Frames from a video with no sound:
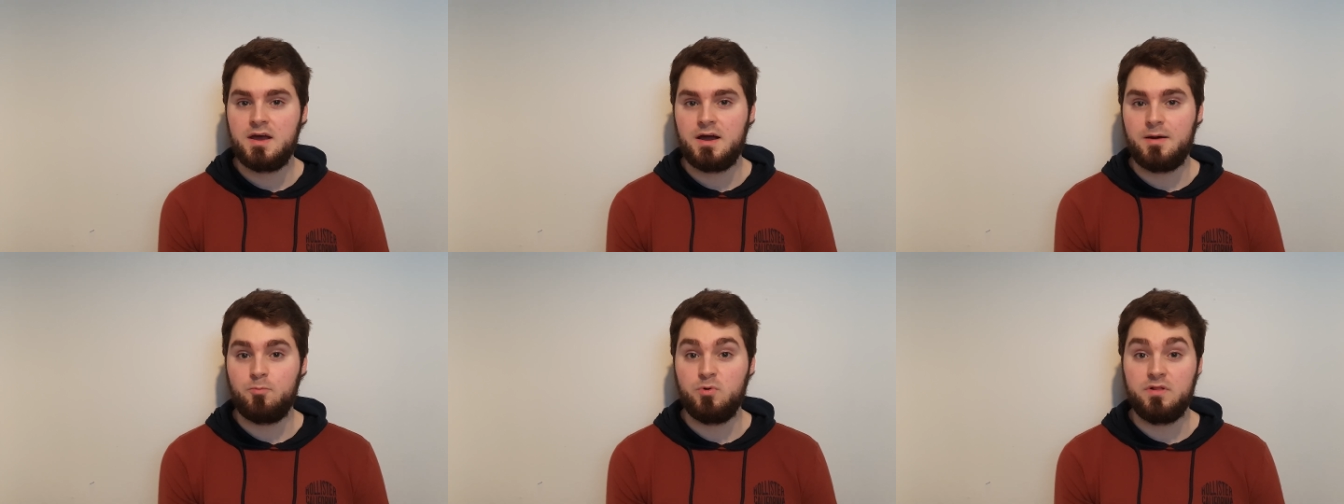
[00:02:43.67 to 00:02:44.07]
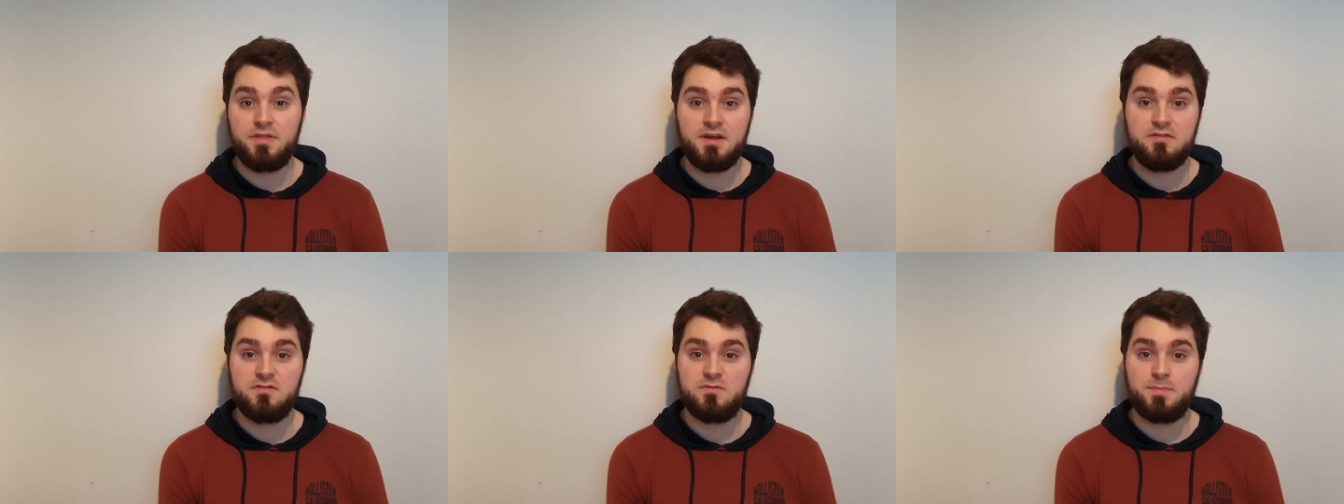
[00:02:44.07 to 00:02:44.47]
and we will
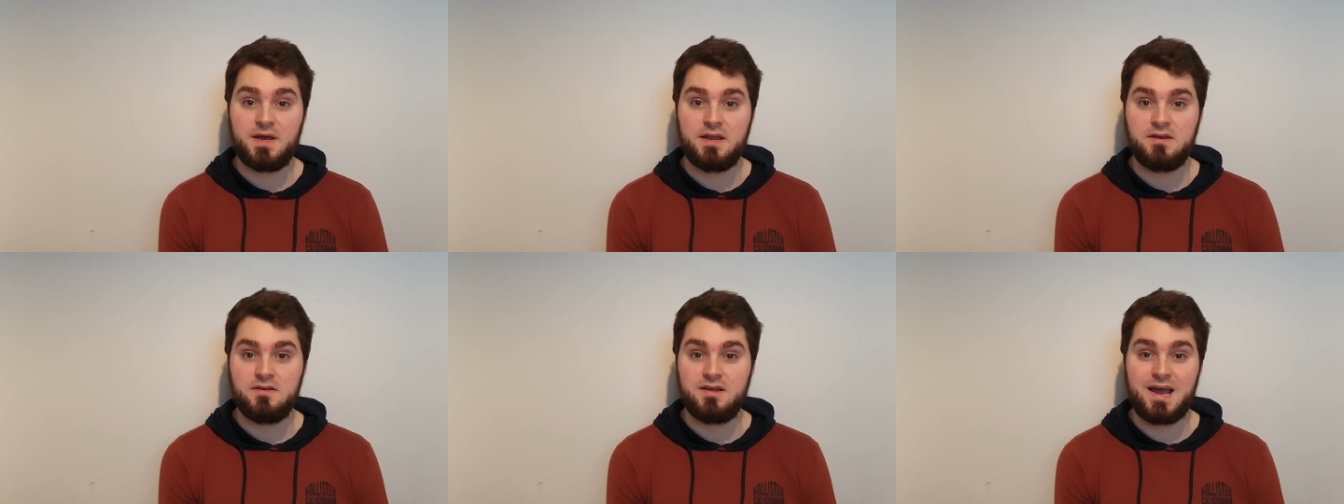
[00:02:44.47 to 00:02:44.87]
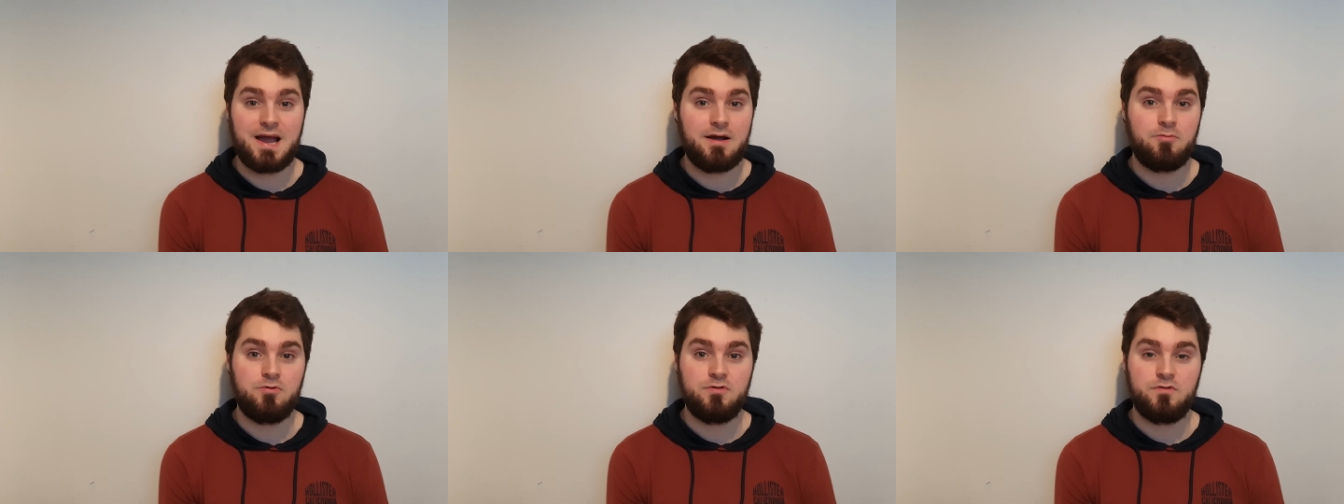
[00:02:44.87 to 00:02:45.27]
then spend
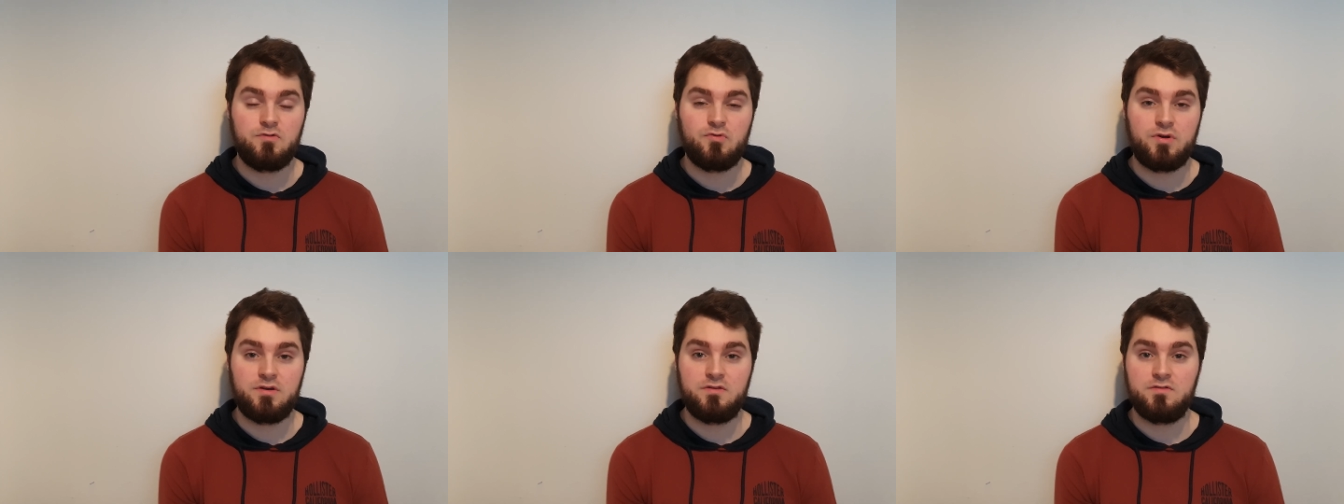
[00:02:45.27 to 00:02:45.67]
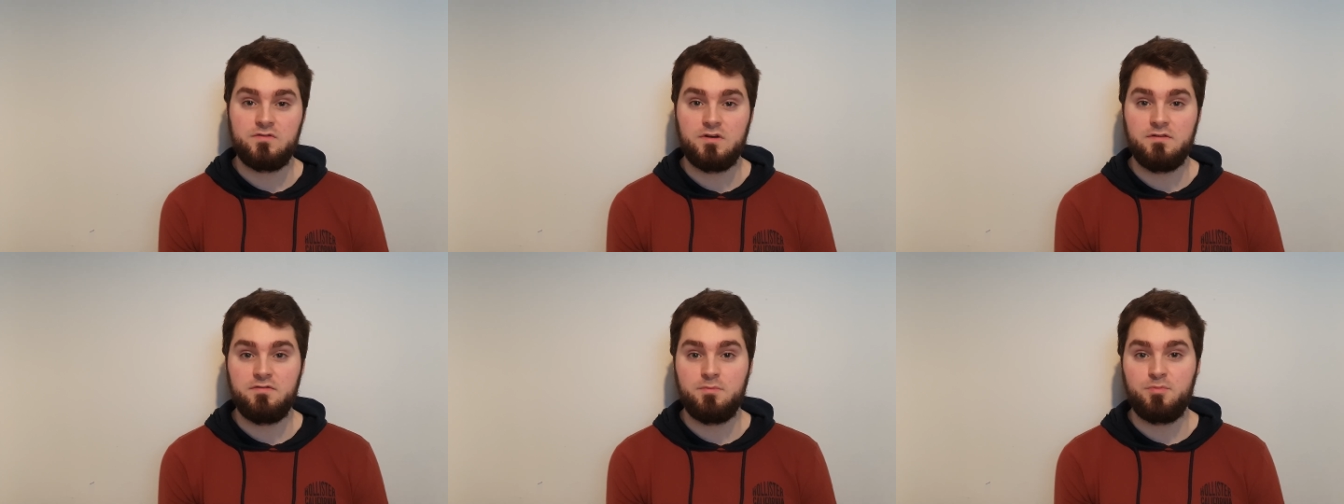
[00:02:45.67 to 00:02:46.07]
hours trying to
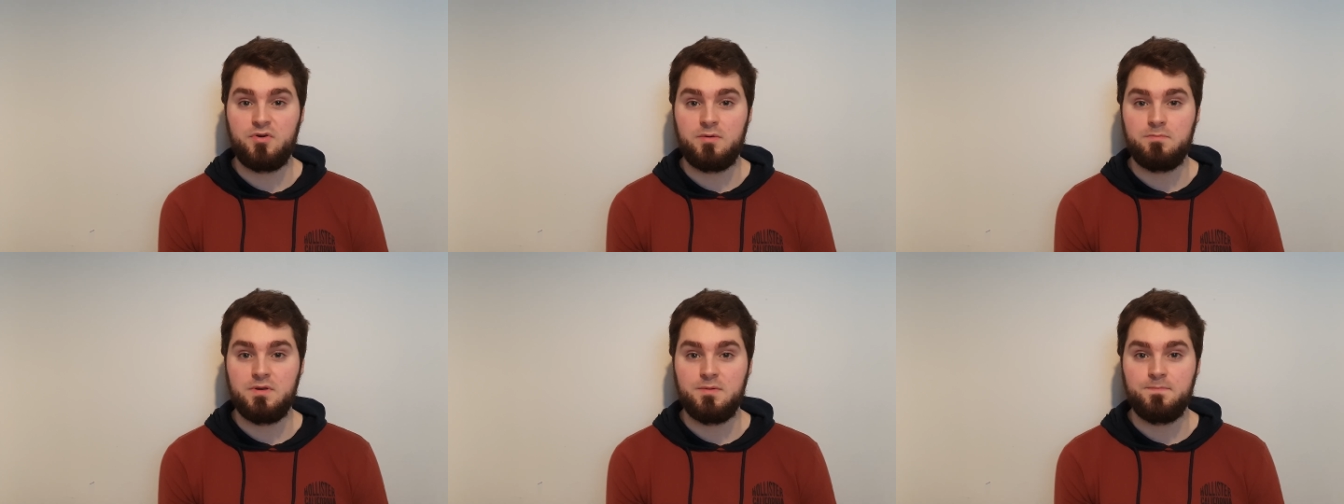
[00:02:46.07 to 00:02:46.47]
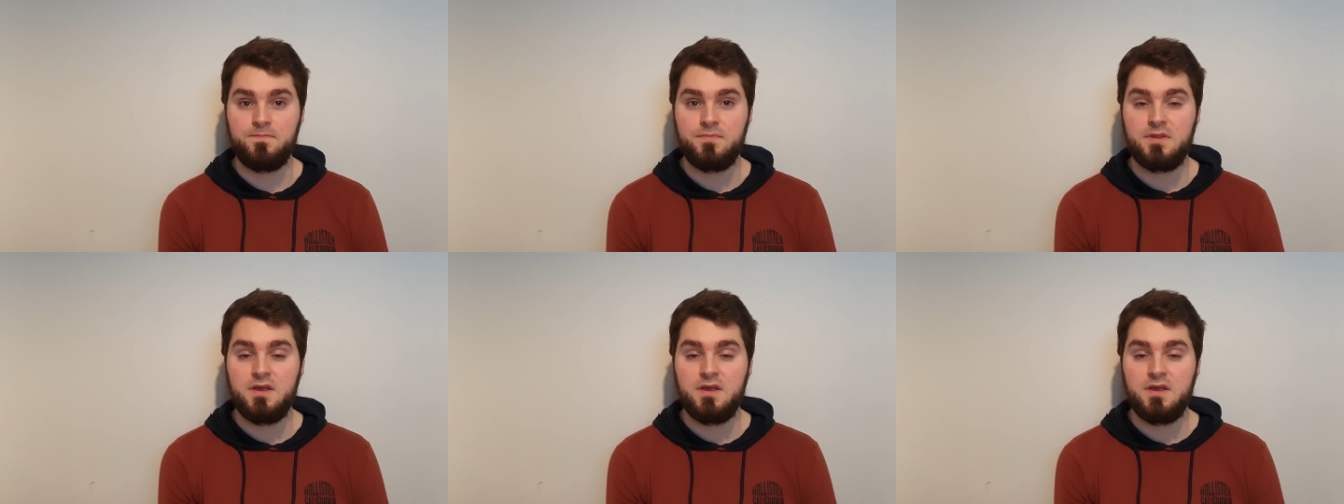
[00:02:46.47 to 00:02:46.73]
solve the problem,